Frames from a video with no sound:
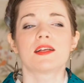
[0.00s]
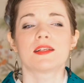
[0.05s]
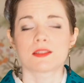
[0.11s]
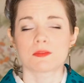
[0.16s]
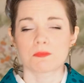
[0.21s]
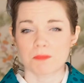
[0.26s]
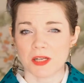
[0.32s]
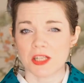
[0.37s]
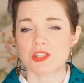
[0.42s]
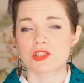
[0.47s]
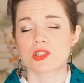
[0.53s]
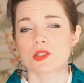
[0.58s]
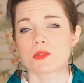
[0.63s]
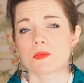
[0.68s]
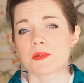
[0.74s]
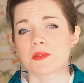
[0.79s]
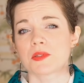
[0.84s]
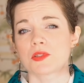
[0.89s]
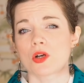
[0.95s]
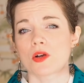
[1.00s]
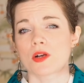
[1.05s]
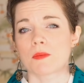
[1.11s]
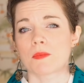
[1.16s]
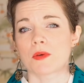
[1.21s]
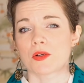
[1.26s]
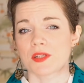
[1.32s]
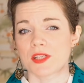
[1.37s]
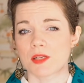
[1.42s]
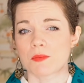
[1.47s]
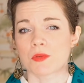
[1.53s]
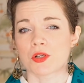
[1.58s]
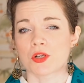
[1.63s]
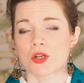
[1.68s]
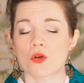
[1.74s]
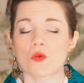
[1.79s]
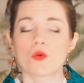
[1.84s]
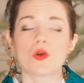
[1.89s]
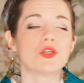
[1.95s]
Especially when you talk about
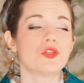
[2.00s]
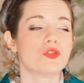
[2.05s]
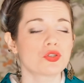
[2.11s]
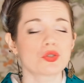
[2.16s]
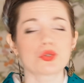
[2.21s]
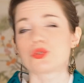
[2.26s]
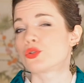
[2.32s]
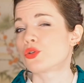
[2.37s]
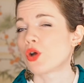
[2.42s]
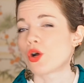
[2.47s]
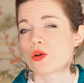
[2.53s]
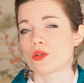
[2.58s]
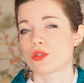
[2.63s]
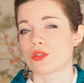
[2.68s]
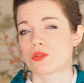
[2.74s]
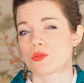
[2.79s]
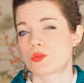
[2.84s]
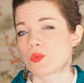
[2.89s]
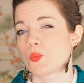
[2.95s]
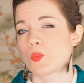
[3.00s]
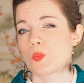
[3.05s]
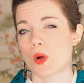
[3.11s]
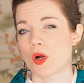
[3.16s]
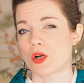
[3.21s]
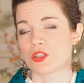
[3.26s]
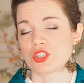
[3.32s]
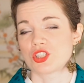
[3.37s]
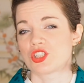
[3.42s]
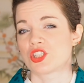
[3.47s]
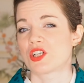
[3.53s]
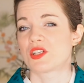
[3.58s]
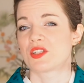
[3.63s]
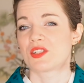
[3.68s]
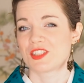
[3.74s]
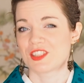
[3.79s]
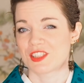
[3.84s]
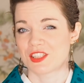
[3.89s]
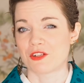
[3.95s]
kimono, you should not wash
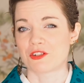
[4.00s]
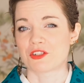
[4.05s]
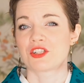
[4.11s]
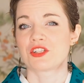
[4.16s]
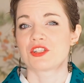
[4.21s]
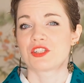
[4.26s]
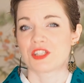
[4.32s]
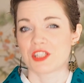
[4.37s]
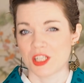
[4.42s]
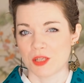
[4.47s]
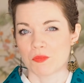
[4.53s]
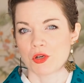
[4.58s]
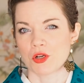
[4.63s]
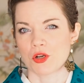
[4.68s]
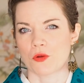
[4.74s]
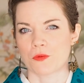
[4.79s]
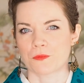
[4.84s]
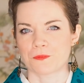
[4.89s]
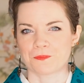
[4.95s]
silk kimono.